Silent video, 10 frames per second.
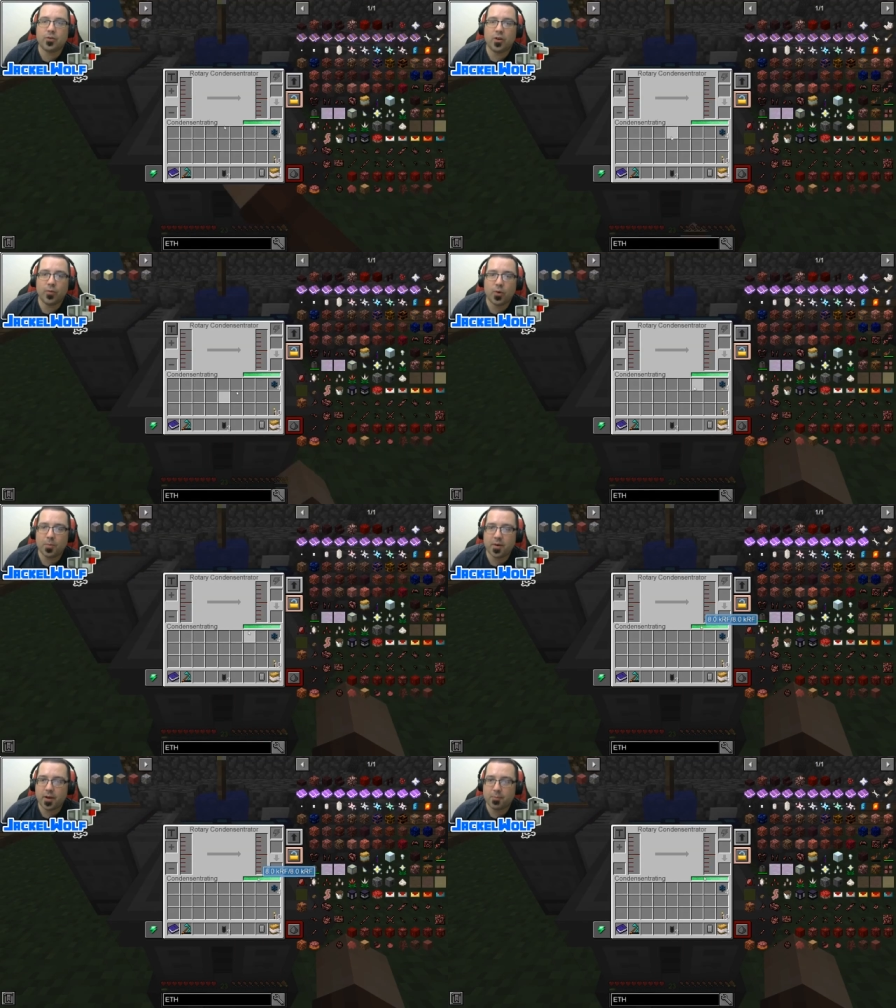If we
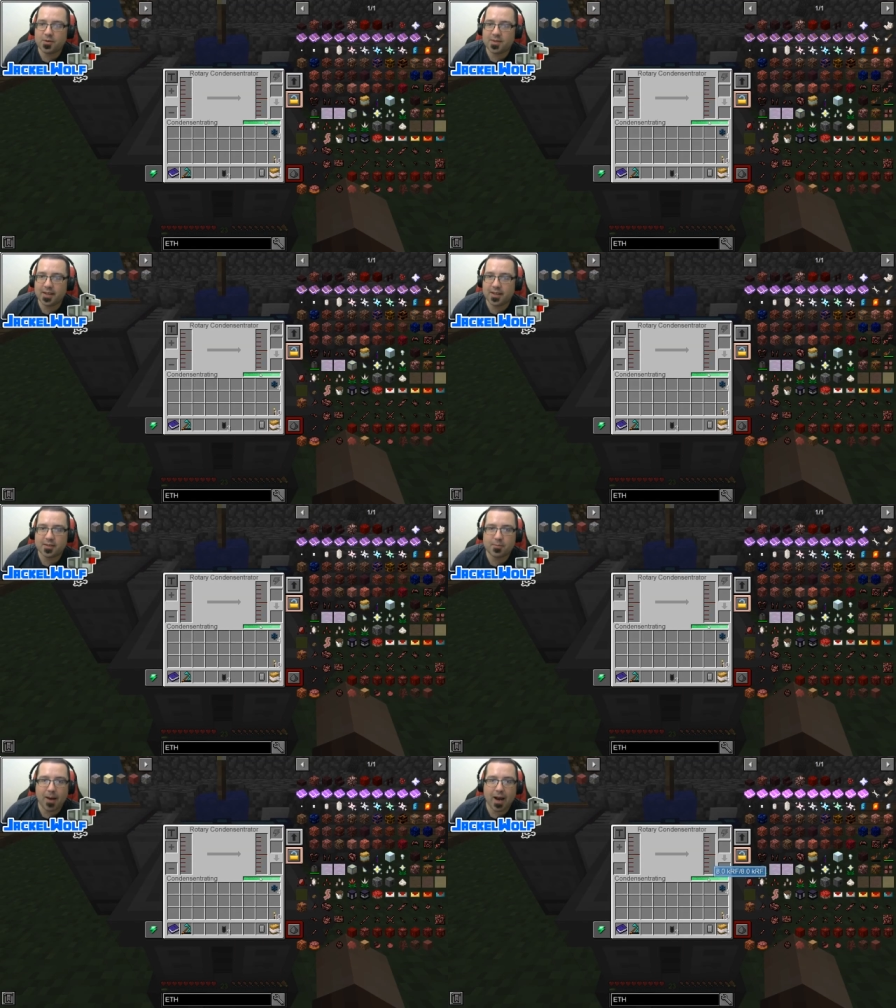open it up, you see it
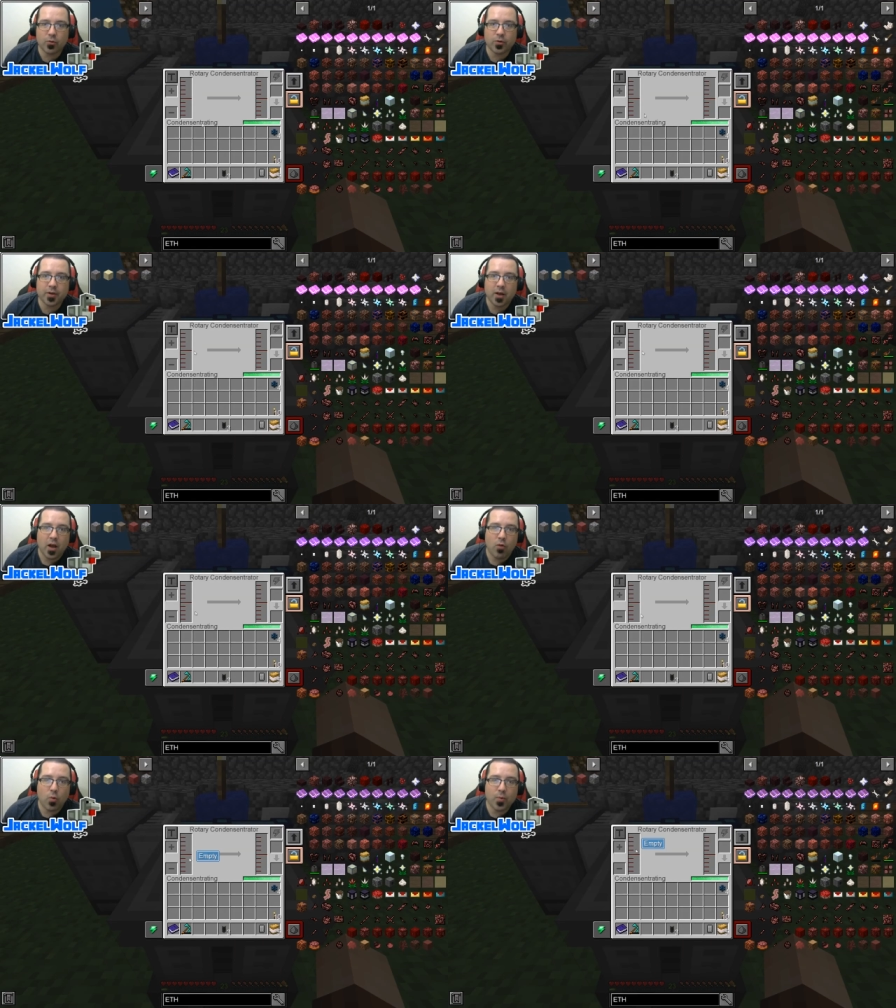is powered.
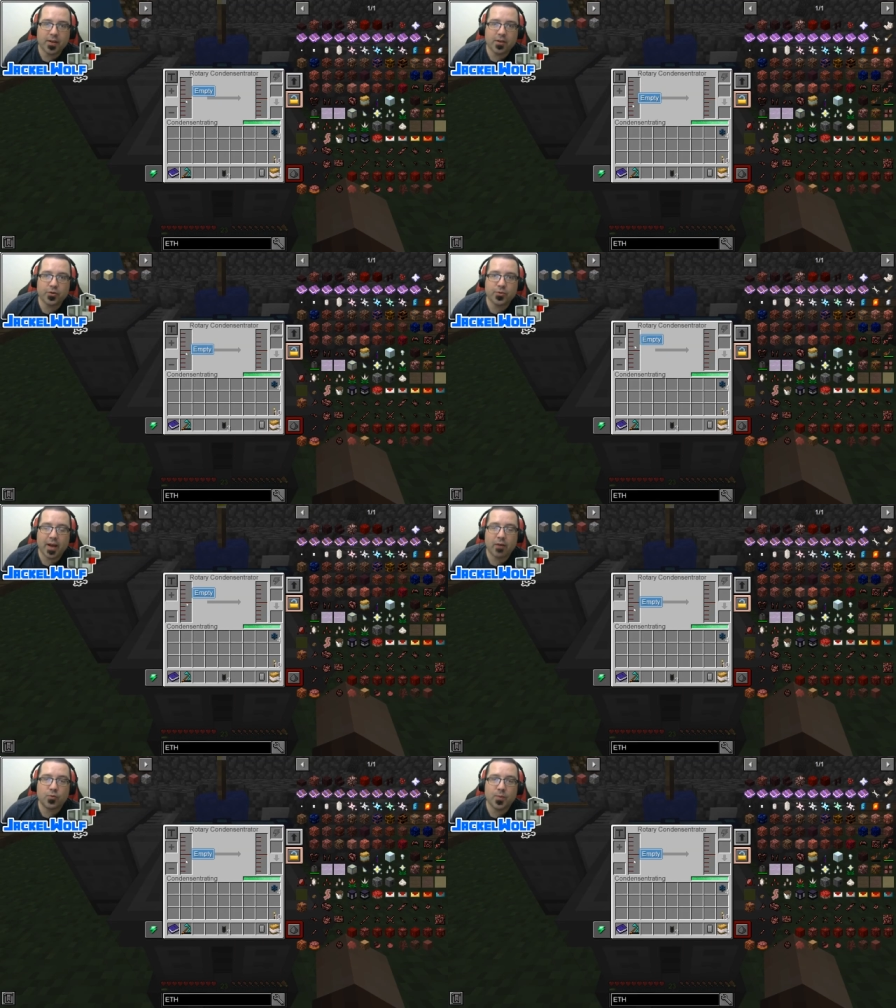What we need to do
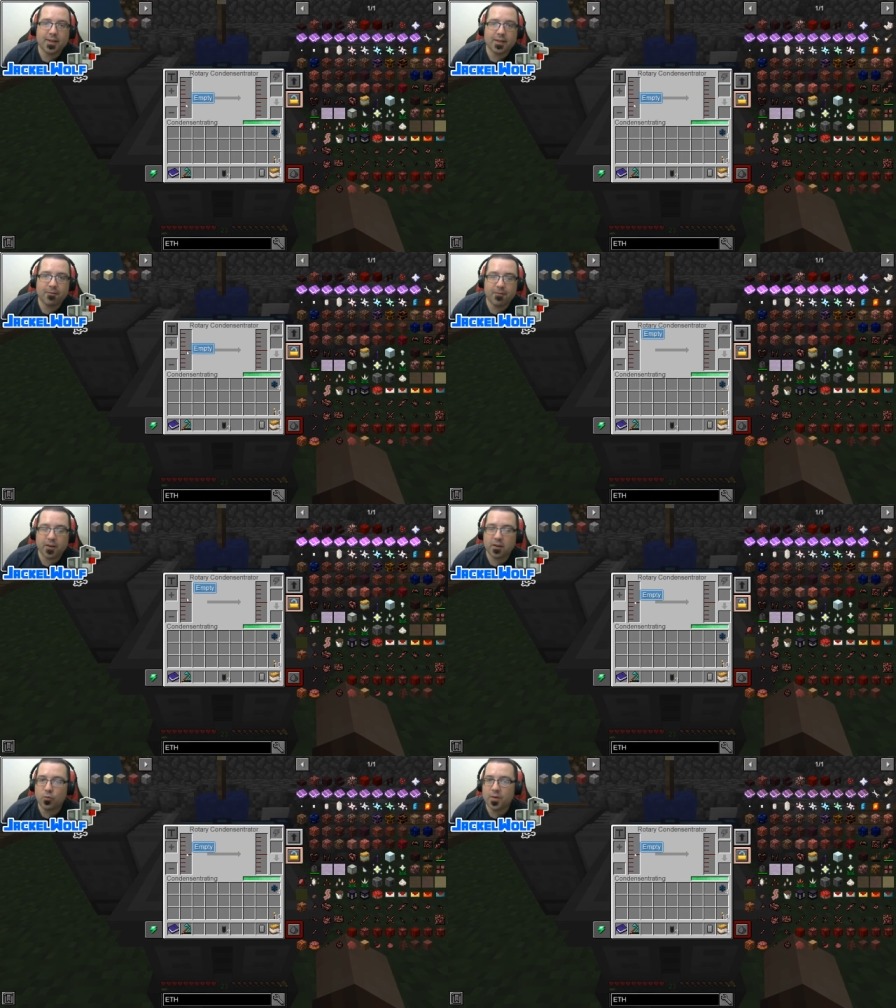now is we need to
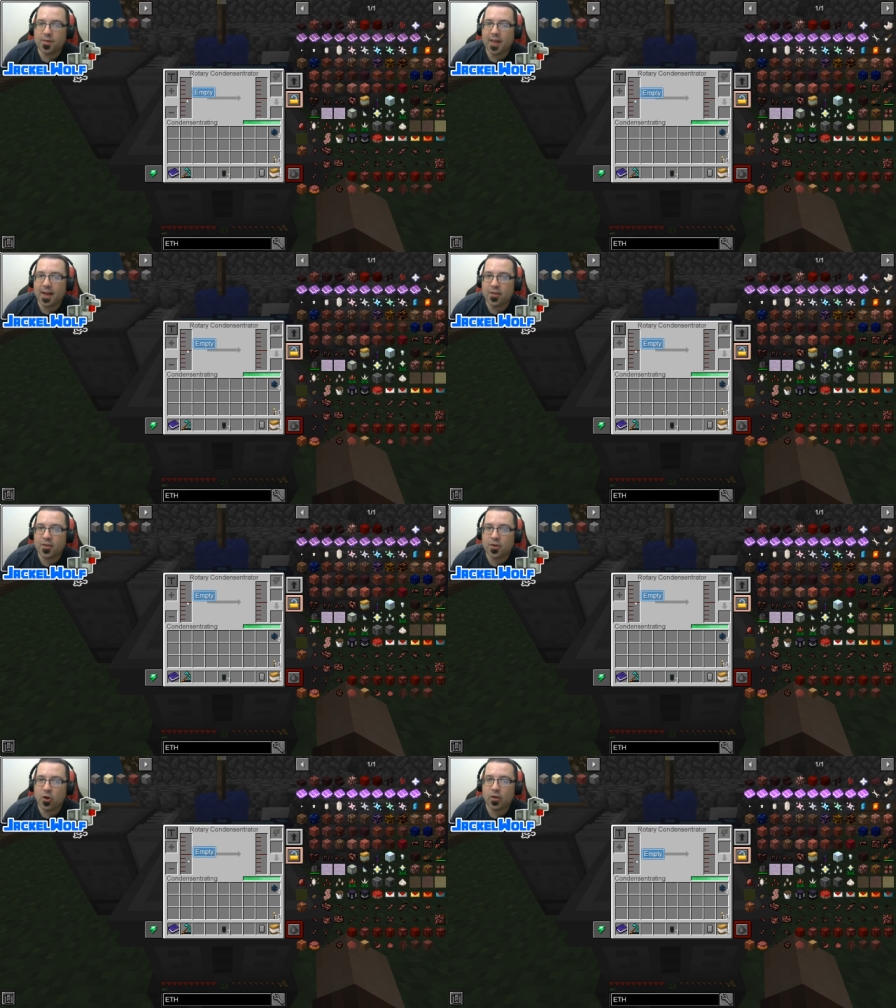fill it with that
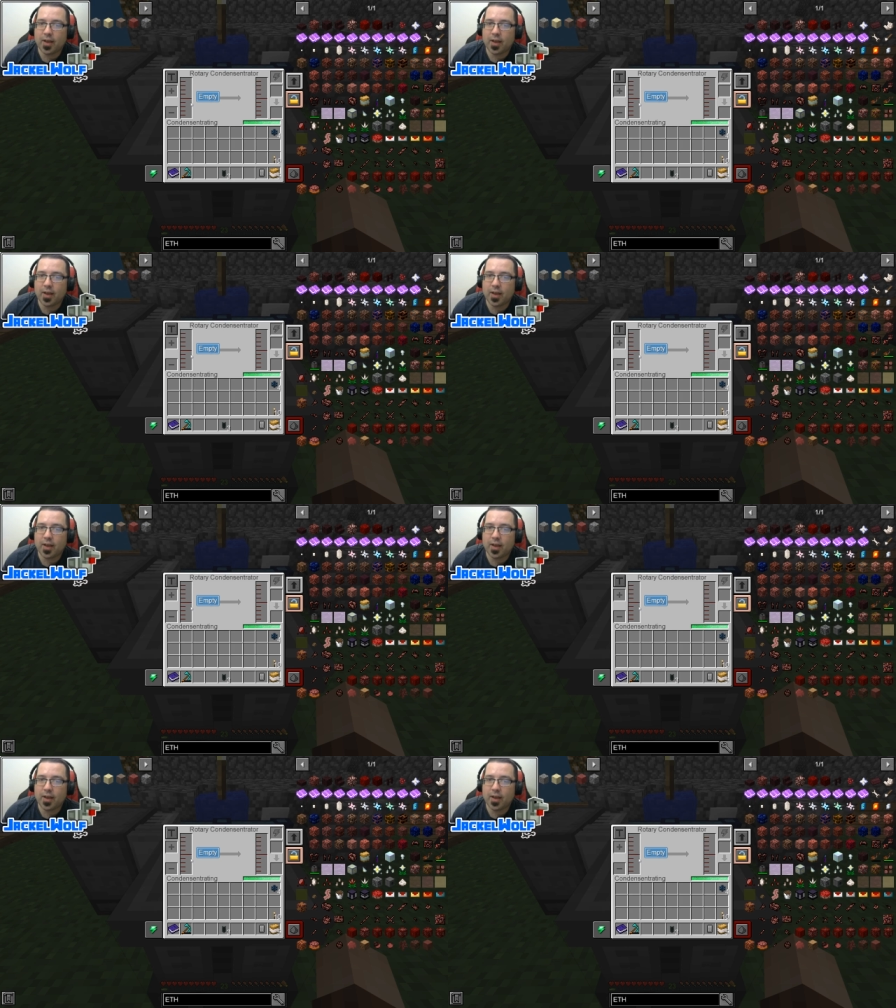ethanol.